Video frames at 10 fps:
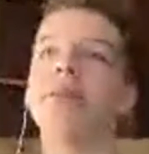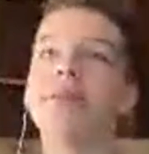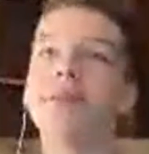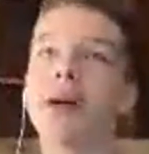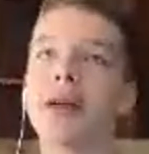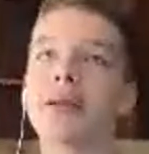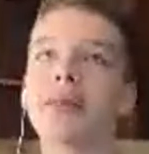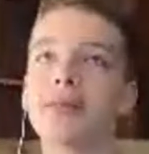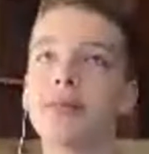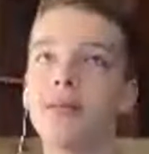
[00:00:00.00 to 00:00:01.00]
But
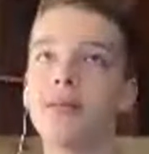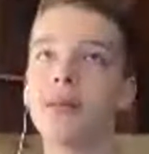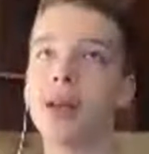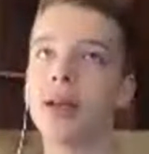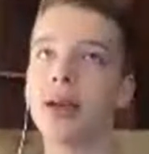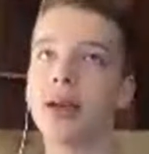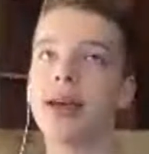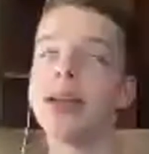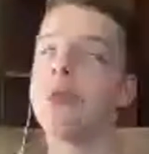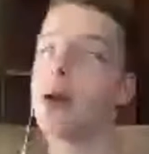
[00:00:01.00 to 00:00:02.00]

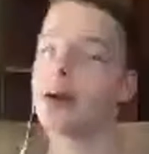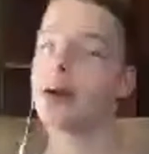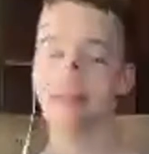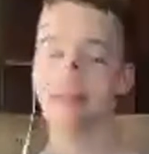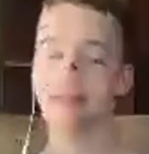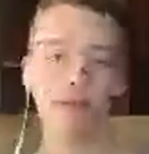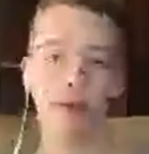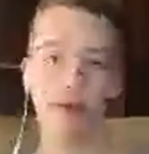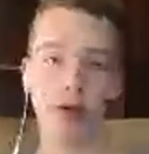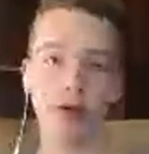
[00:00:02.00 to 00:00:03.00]
anyway,
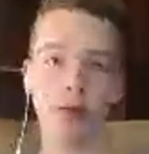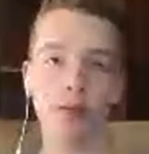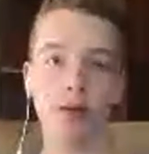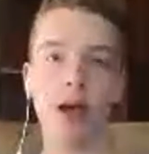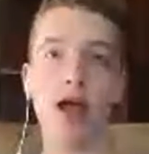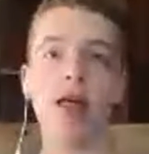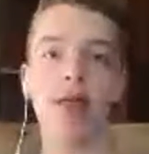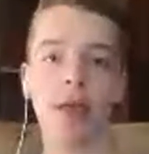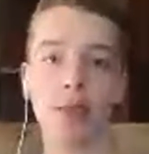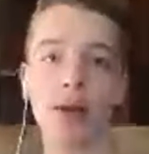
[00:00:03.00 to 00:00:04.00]
so
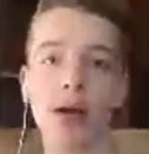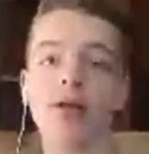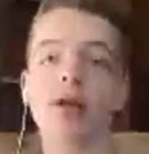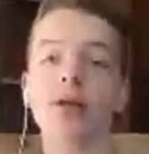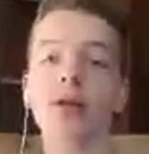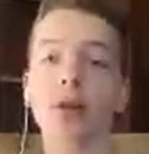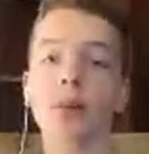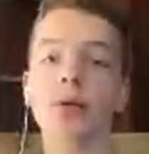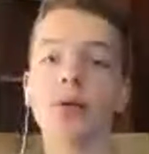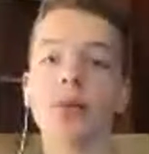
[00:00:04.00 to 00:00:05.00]
thumbnails are super,
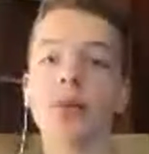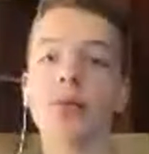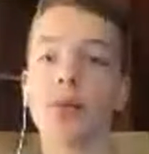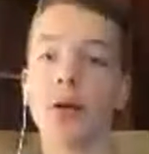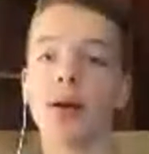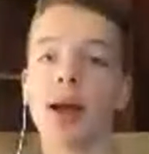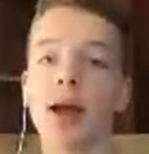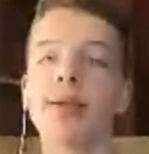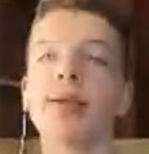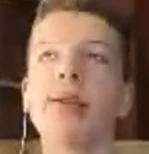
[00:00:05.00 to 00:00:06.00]
super important. I
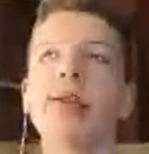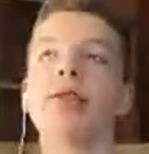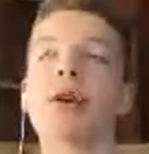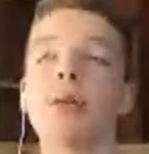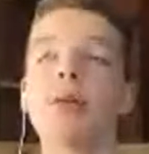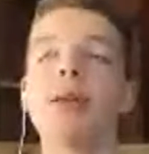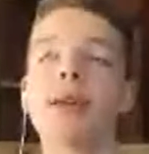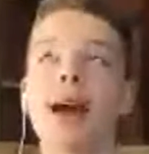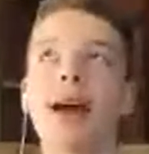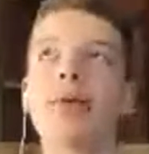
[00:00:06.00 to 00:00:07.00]
see so many
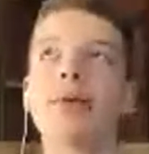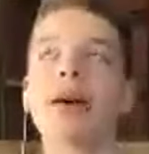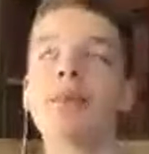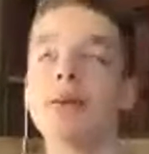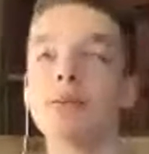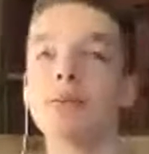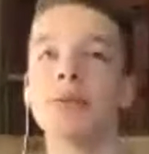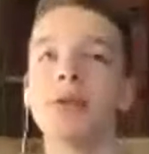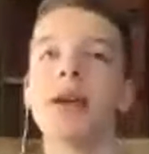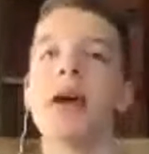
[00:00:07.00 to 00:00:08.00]
times on people's
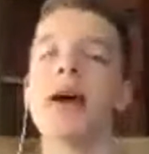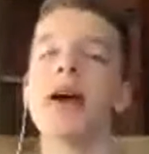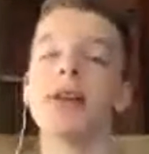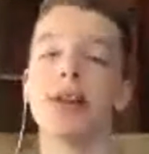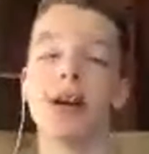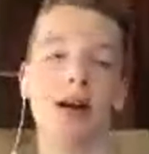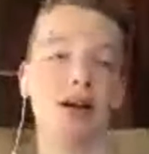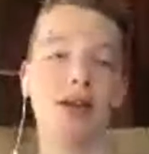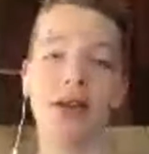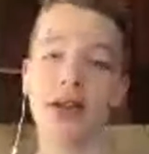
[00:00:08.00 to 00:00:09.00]

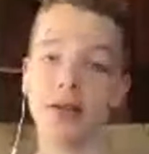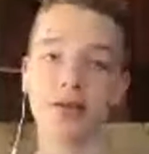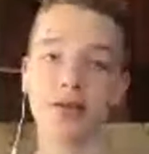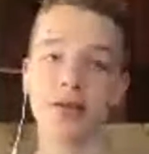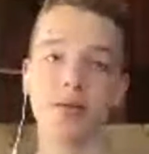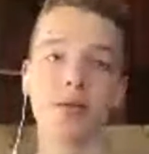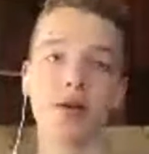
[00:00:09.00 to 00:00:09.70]
channels where